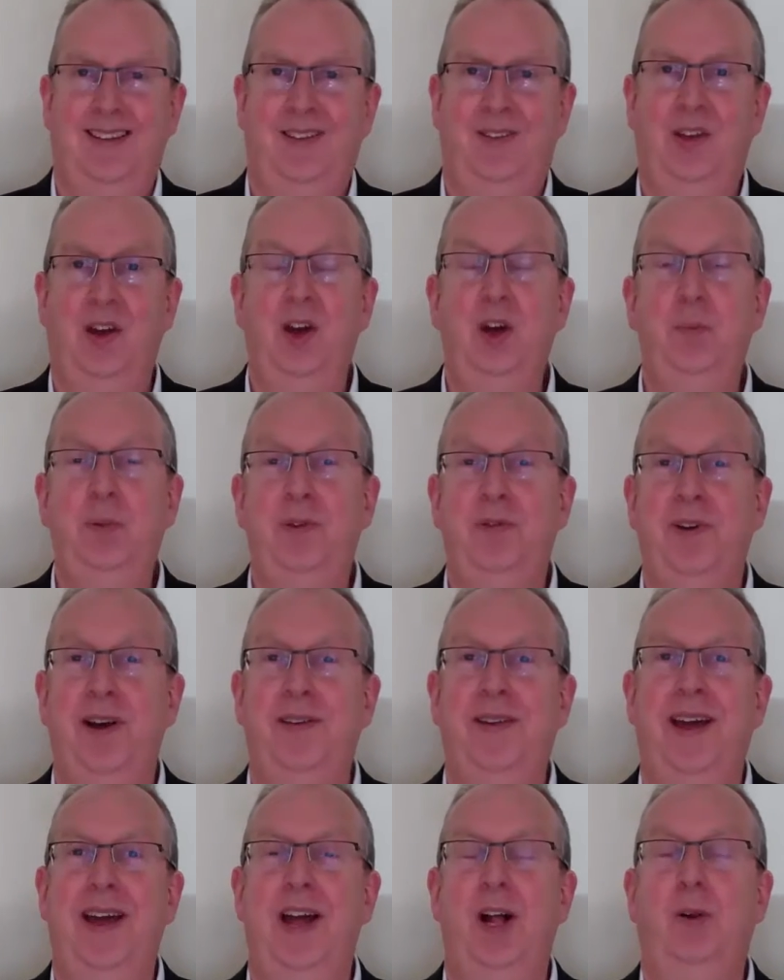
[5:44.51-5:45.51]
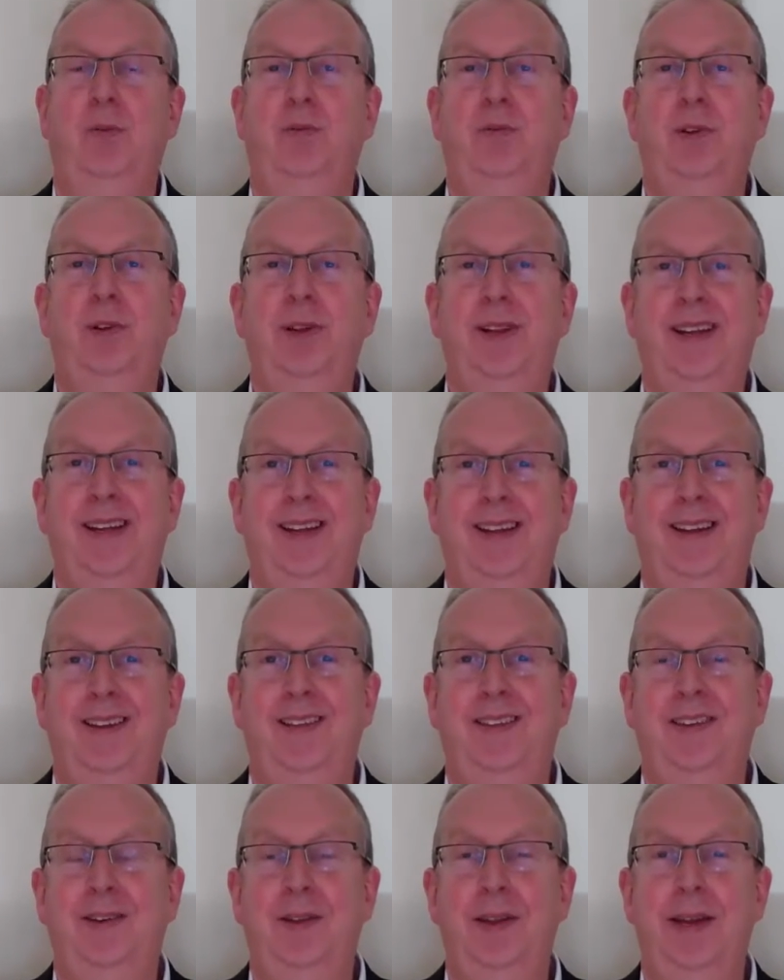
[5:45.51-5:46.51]
So I hope you found that helpful.
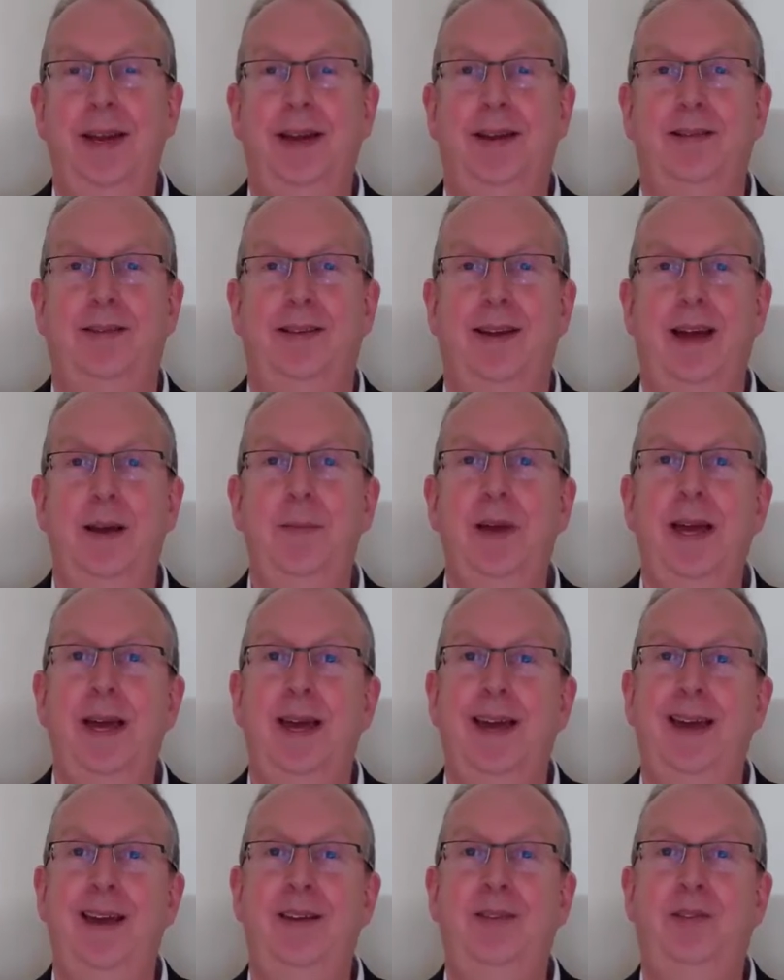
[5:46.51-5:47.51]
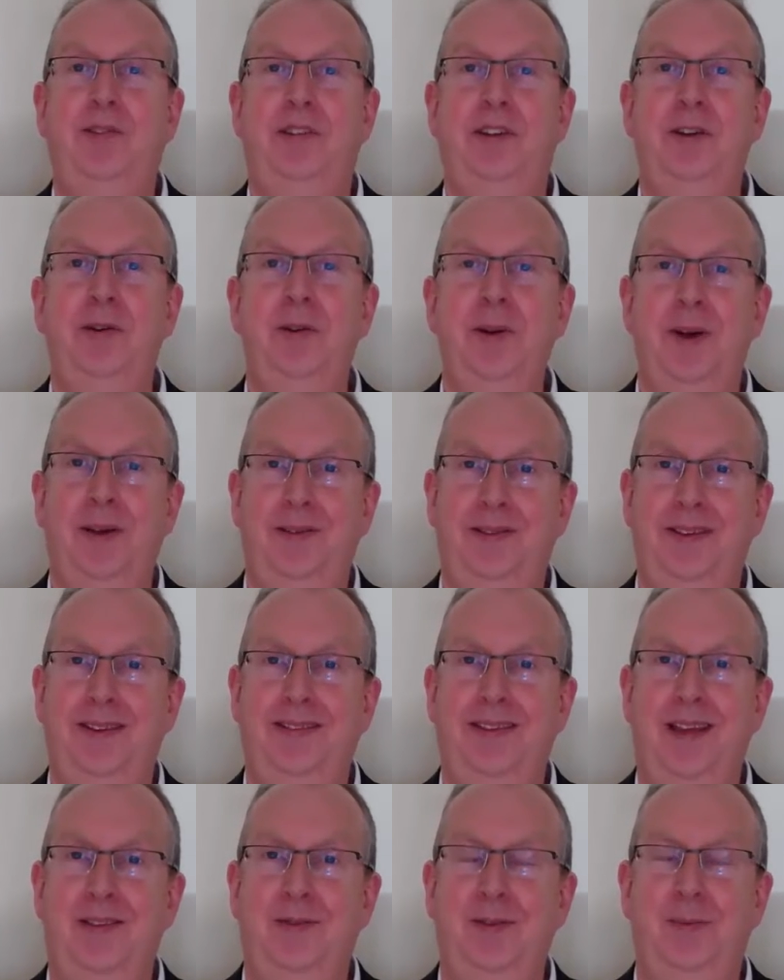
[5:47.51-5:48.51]
Until the next time, here's to
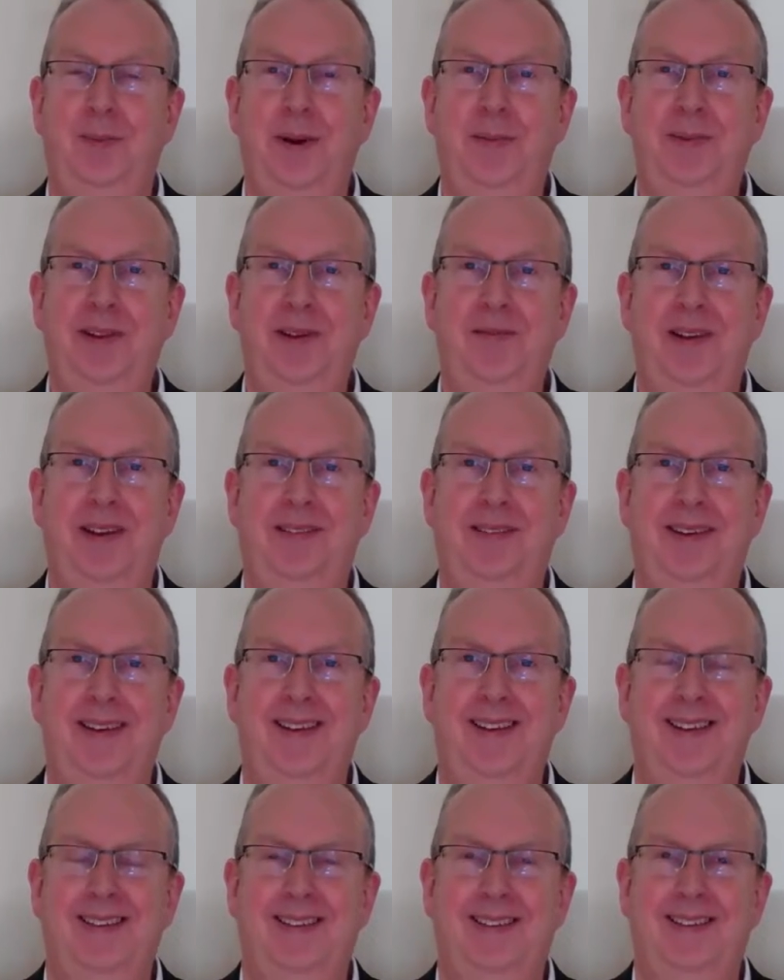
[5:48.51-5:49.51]
successful property investing.